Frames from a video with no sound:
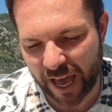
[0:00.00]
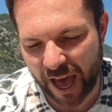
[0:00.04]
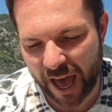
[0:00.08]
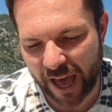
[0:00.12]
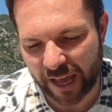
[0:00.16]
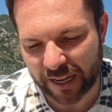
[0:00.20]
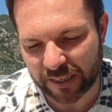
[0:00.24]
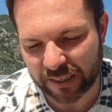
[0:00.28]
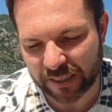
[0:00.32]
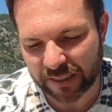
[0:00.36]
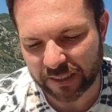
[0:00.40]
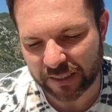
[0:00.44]

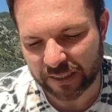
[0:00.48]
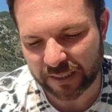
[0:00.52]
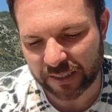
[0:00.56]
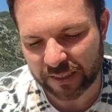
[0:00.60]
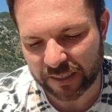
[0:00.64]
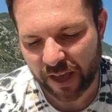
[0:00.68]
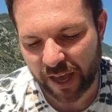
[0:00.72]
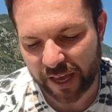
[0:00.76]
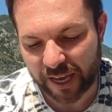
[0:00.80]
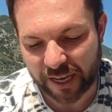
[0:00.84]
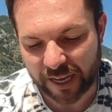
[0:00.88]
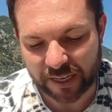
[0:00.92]
and
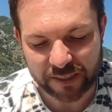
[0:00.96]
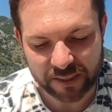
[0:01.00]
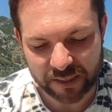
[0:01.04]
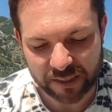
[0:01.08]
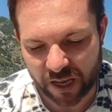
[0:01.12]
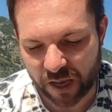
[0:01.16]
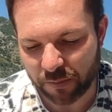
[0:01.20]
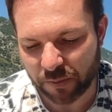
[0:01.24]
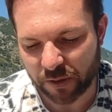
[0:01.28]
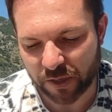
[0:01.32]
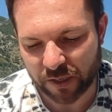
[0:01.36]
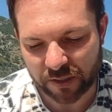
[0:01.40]
I guess
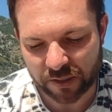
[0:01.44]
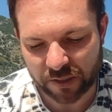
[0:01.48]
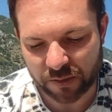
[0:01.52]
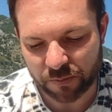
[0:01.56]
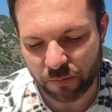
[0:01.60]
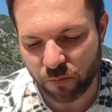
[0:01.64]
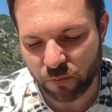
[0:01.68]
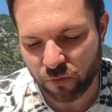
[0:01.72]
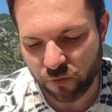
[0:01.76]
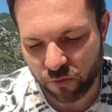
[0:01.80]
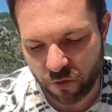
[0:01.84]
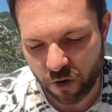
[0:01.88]
Serbia's
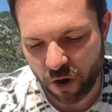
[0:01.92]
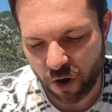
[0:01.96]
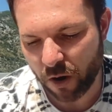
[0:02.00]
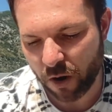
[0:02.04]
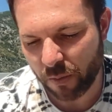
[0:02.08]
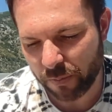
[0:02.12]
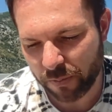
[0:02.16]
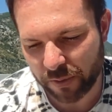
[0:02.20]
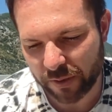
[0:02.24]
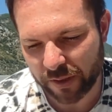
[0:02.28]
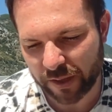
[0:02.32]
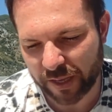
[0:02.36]

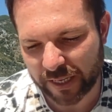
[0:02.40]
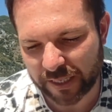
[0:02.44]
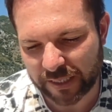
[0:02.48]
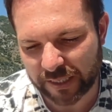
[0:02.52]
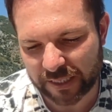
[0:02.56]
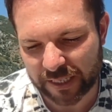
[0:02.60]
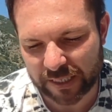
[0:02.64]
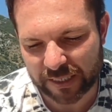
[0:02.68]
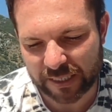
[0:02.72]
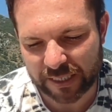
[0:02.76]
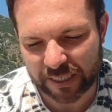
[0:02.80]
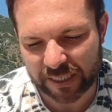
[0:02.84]
prop
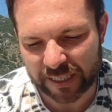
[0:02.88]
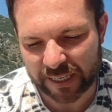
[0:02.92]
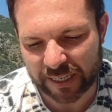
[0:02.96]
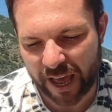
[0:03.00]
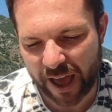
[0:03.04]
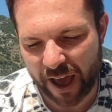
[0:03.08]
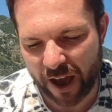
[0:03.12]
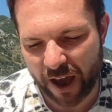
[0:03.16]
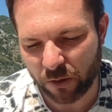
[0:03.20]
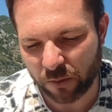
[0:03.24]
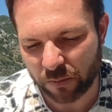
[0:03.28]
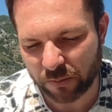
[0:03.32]
assisted and
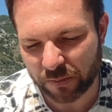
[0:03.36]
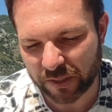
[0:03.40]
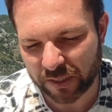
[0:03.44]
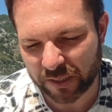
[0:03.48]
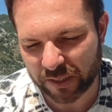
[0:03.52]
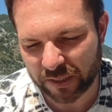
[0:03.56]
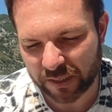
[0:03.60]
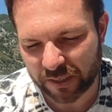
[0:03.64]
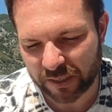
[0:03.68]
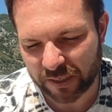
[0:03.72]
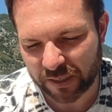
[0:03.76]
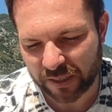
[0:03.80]

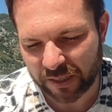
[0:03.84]
helped